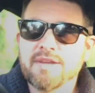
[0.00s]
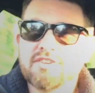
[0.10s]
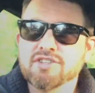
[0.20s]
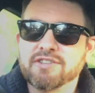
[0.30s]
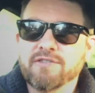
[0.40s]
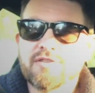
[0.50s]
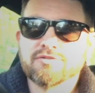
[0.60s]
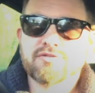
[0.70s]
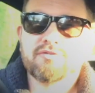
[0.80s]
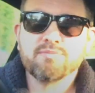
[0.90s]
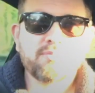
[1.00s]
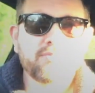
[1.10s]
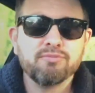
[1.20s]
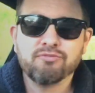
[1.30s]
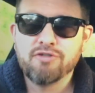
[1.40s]
It just feels
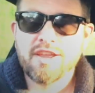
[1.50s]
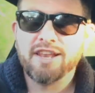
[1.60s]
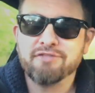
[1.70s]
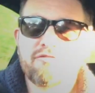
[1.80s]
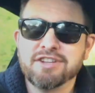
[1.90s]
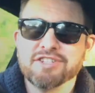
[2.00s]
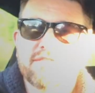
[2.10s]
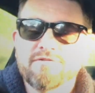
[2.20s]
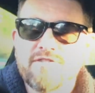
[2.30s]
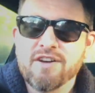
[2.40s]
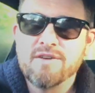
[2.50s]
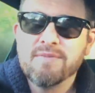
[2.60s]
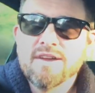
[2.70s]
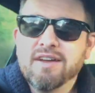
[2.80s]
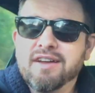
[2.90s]
really rigid and firm.